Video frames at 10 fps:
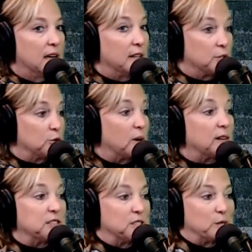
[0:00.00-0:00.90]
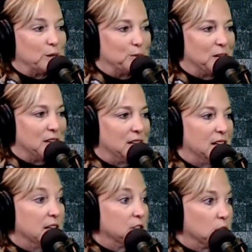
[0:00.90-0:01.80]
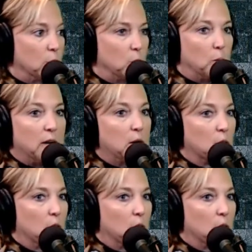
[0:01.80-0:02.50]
and then Travis is a 3. So we are